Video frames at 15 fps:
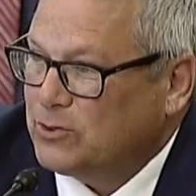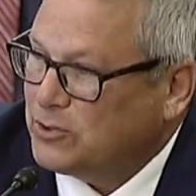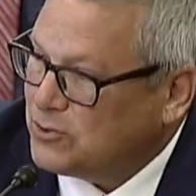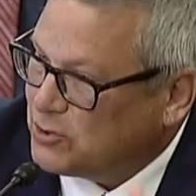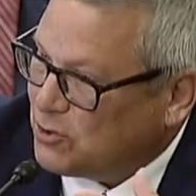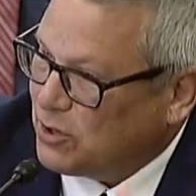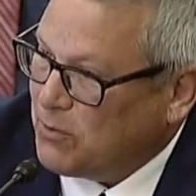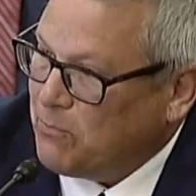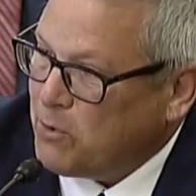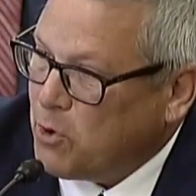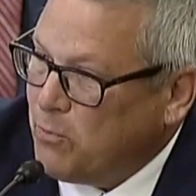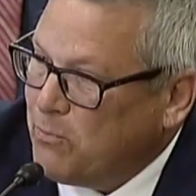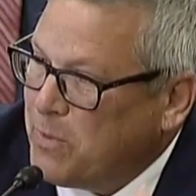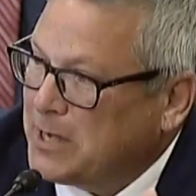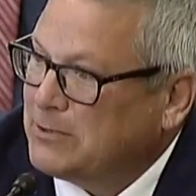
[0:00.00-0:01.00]
And so the
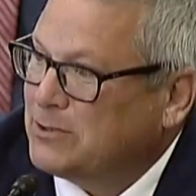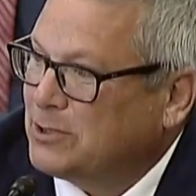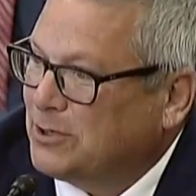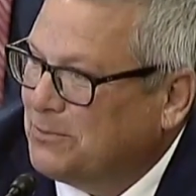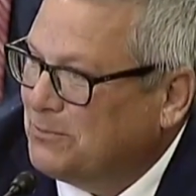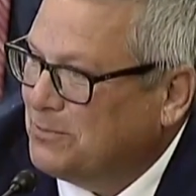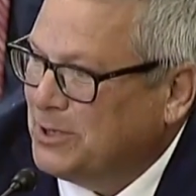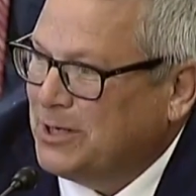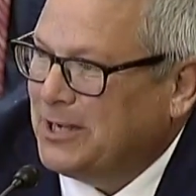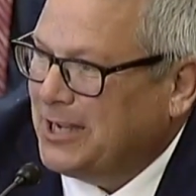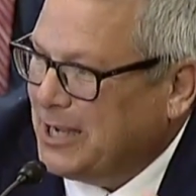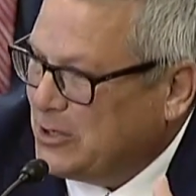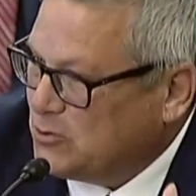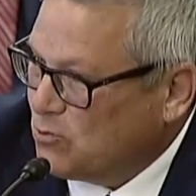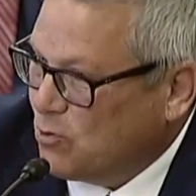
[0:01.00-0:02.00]
momentum
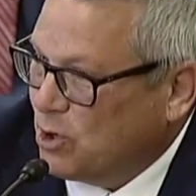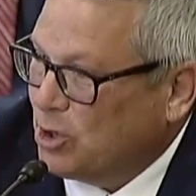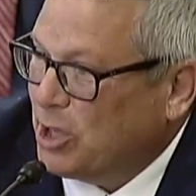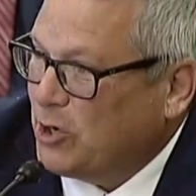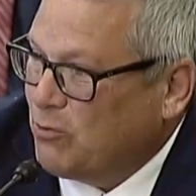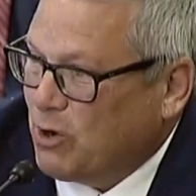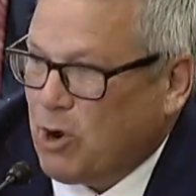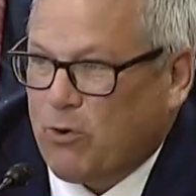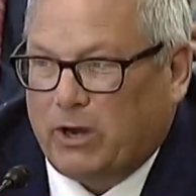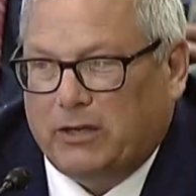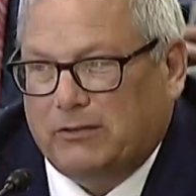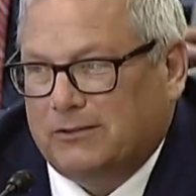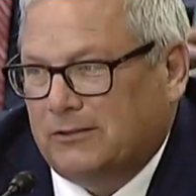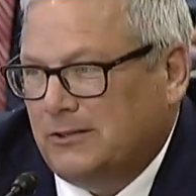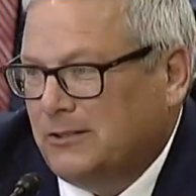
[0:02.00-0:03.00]
is really growing.
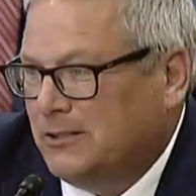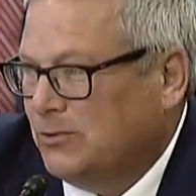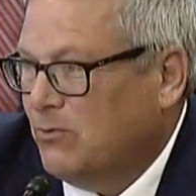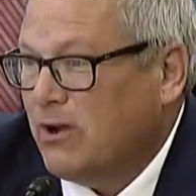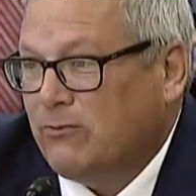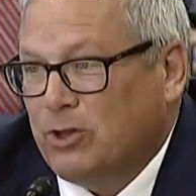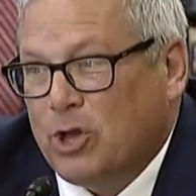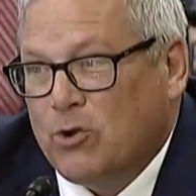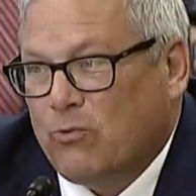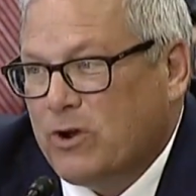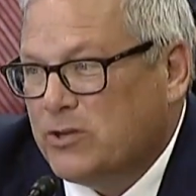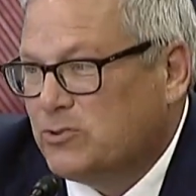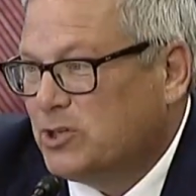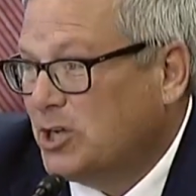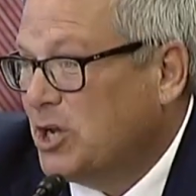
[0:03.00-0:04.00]
We have a long
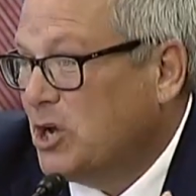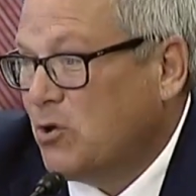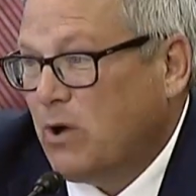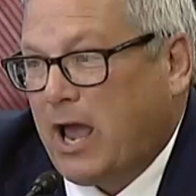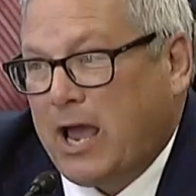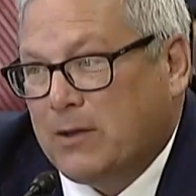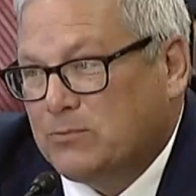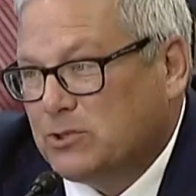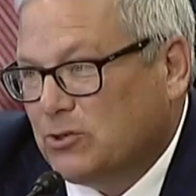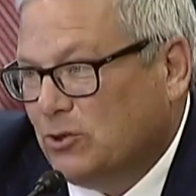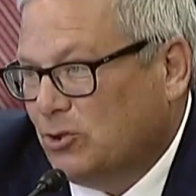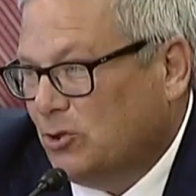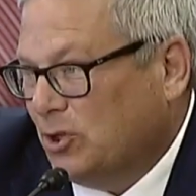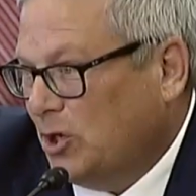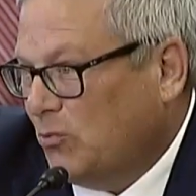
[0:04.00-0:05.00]
ways to go,
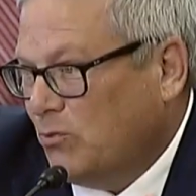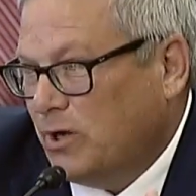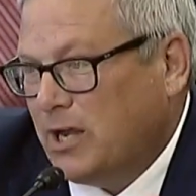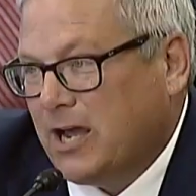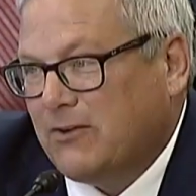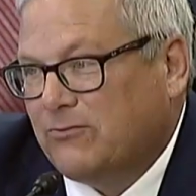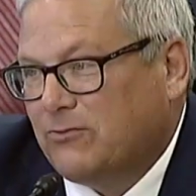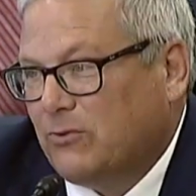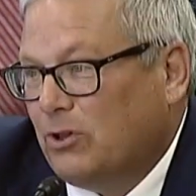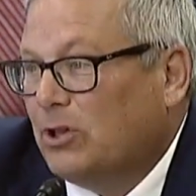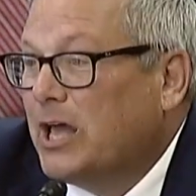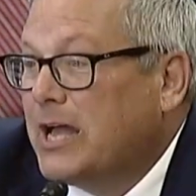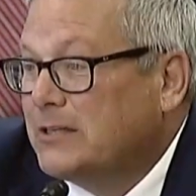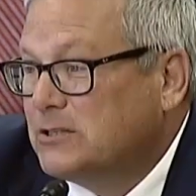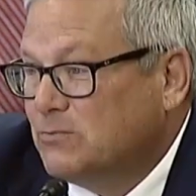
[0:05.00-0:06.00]
absolutely. We have
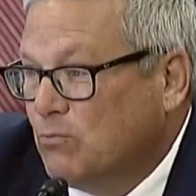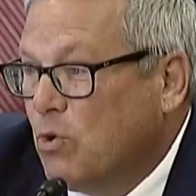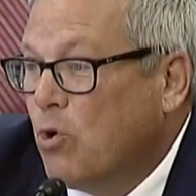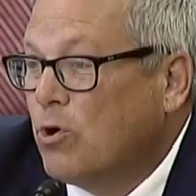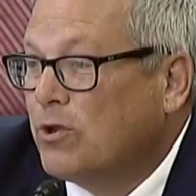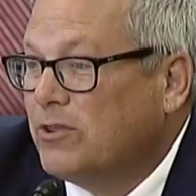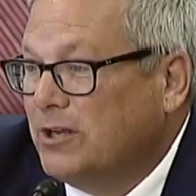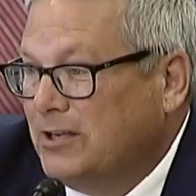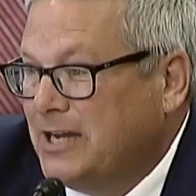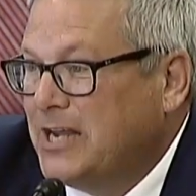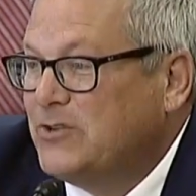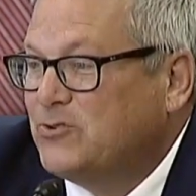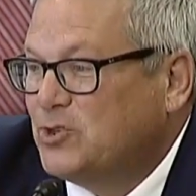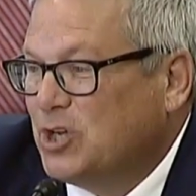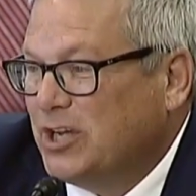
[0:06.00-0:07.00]
lots more that
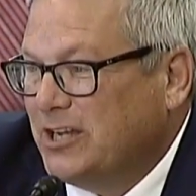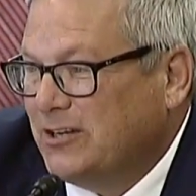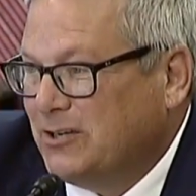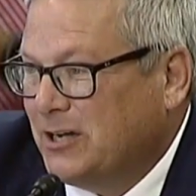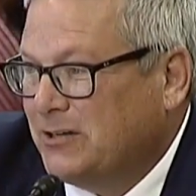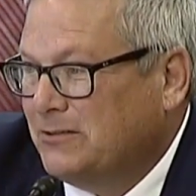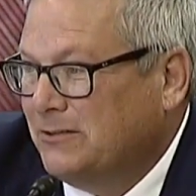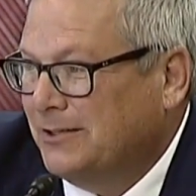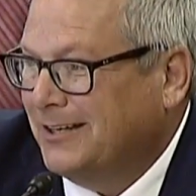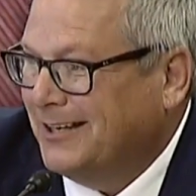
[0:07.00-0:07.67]
needs to get done.